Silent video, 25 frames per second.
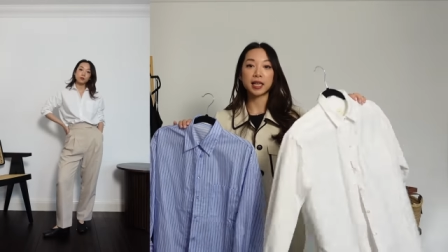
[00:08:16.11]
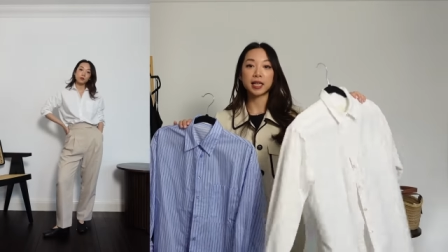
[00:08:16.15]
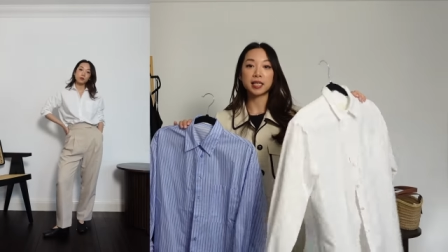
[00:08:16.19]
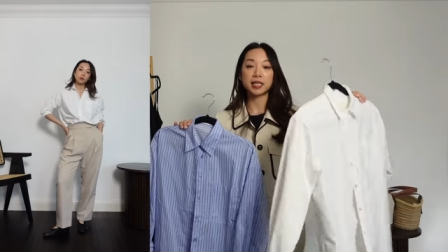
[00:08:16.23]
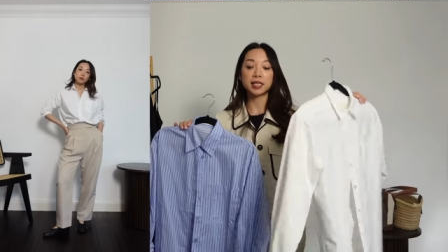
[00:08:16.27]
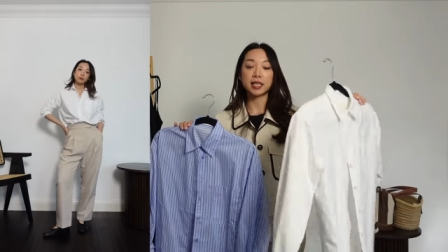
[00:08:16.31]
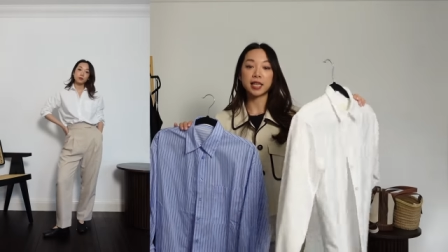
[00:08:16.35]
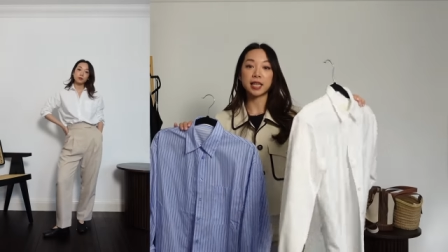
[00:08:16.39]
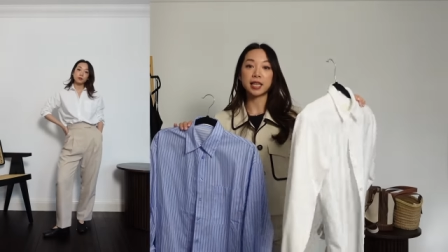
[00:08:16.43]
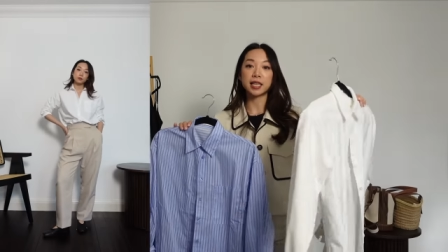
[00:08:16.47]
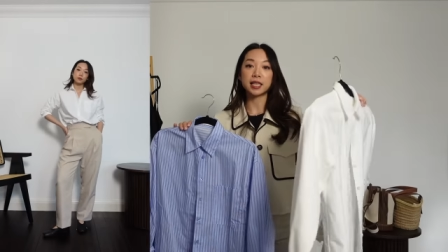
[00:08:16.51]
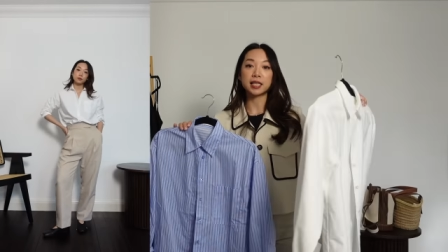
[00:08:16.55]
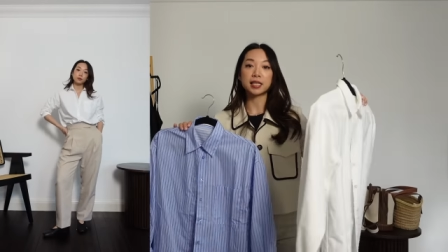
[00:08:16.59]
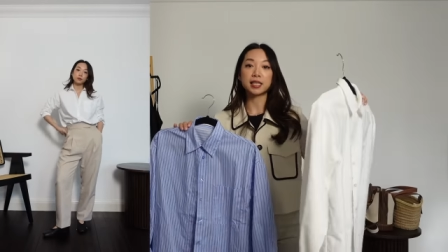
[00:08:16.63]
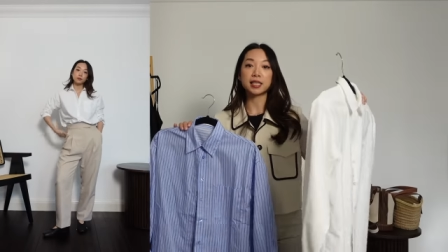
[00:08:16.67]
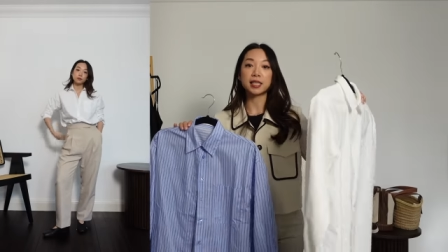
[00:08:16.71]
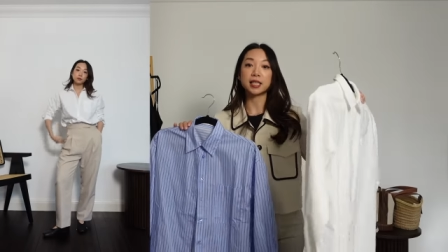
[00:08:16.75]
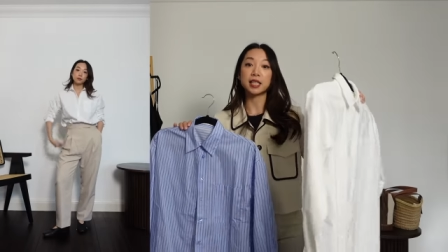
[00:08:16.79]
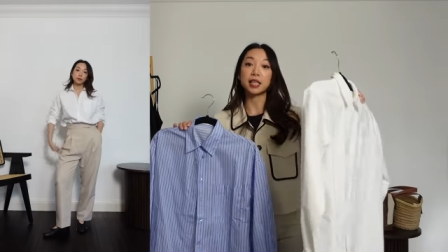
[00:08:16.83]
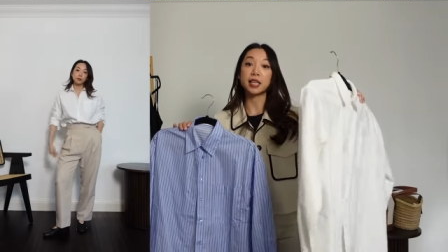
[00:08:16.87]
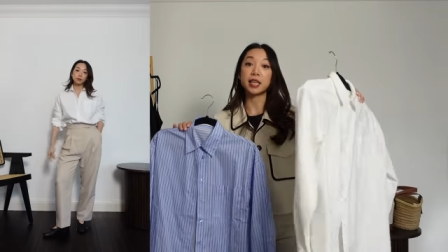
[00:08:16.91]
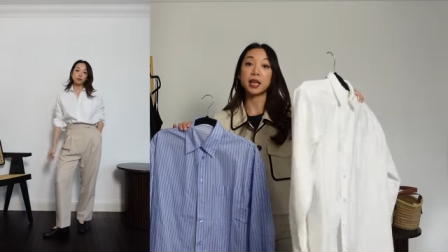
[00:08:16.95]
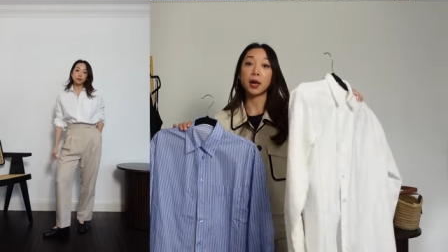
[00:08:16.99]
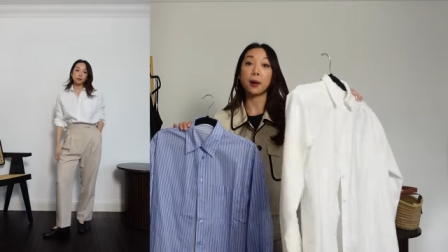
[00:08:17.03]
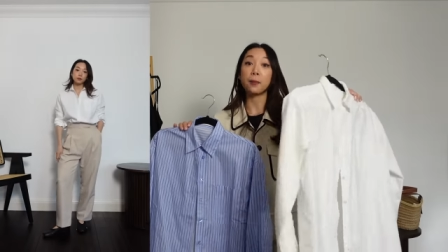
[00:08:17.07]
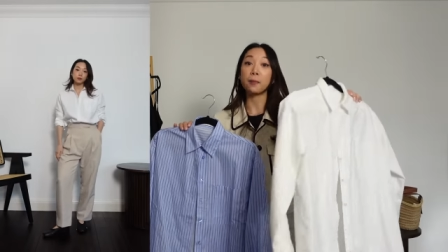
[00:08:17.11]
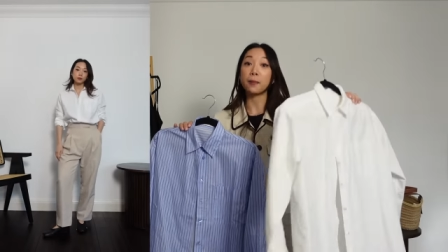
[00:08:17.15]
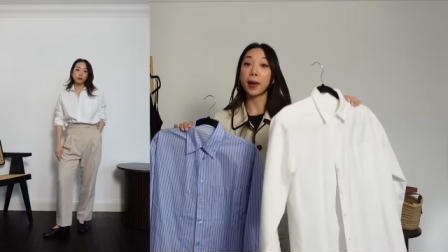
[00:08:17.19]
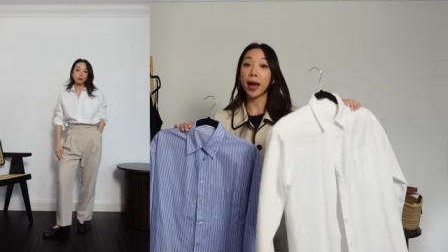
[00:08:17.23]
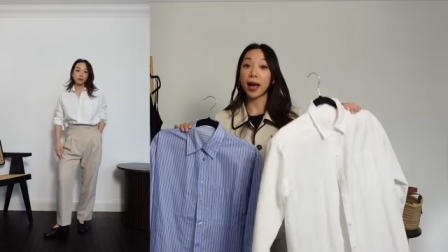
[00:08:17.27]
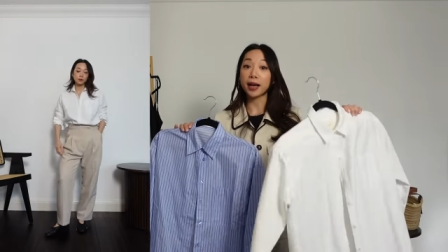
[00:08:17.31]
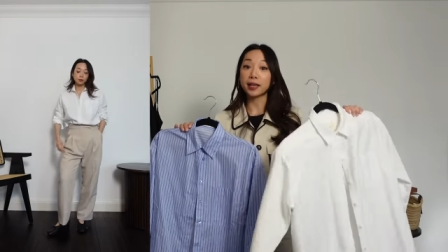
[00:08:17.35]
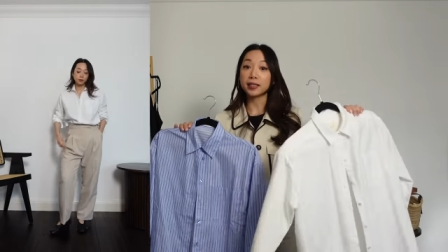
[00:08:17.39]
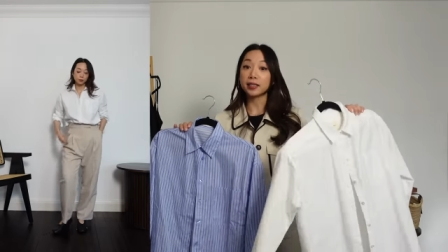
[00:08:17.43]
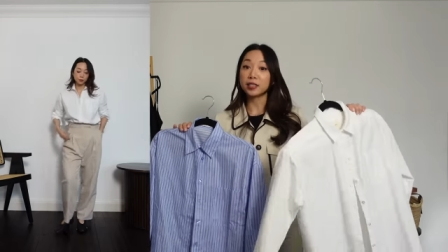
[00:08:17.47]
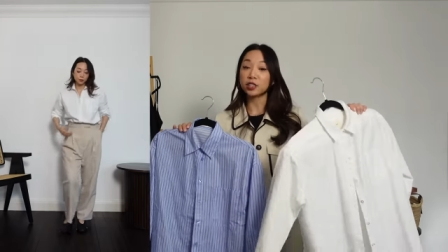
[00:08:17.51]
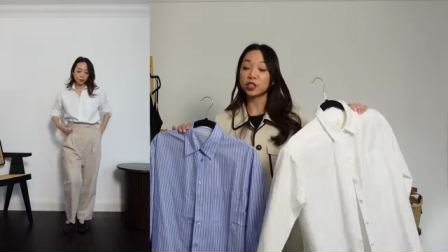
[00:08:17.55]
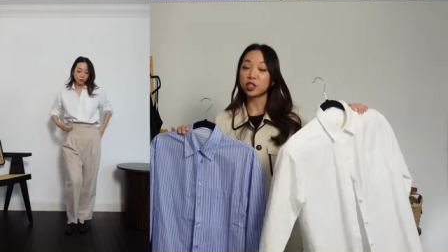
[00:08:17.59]
This is the
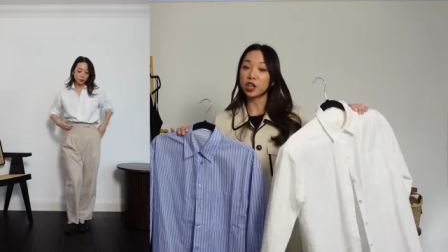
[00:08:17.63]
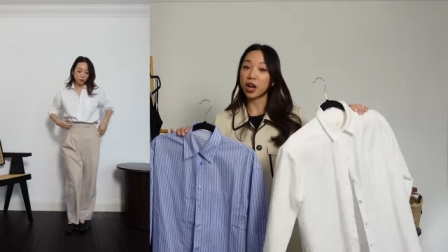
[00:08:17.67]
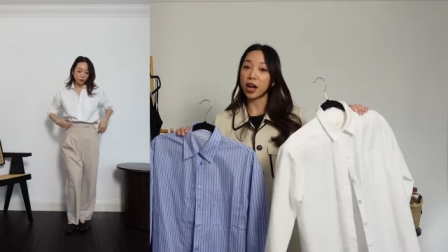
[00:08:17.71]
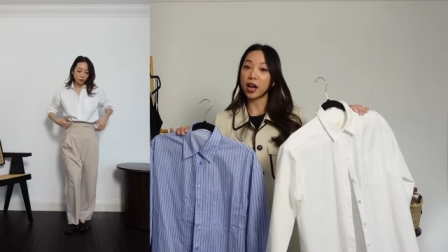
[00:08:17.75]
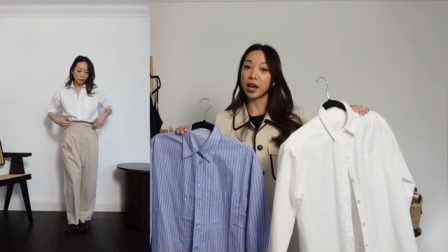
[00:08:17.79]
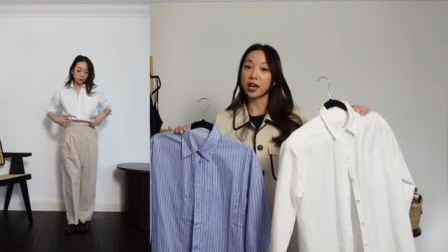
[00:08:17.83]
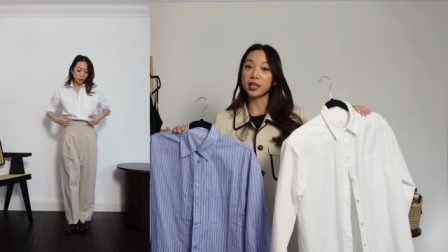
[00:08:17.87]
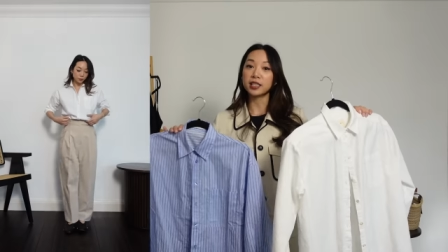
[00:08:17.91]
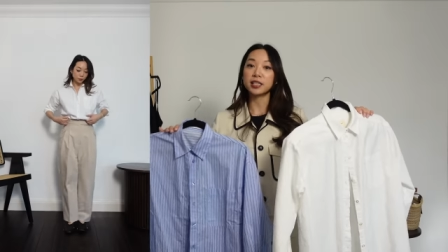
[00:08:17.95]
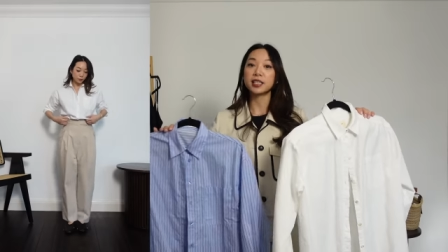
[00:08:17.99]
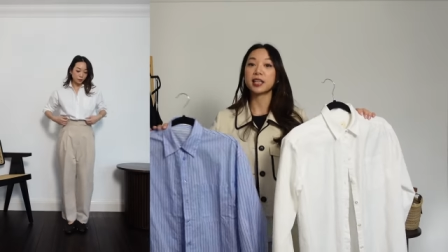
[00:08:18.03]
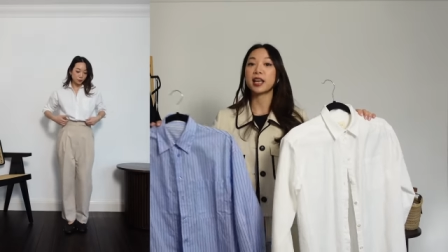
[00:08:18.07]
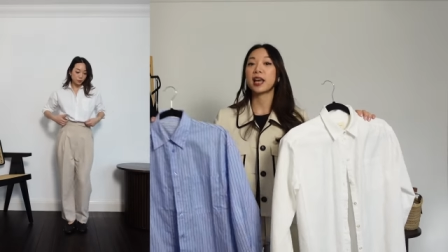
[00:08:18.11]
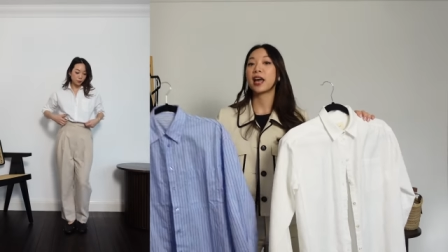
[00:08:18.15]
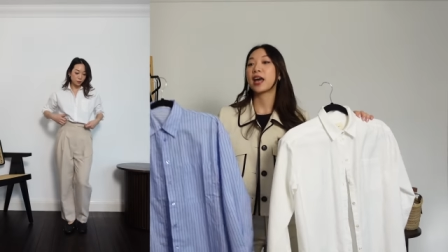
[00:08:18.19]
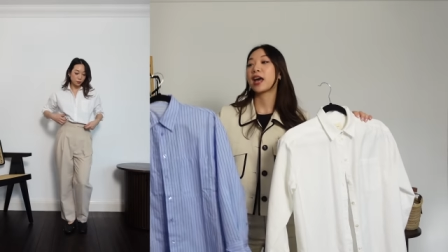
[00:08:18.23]
Max shirt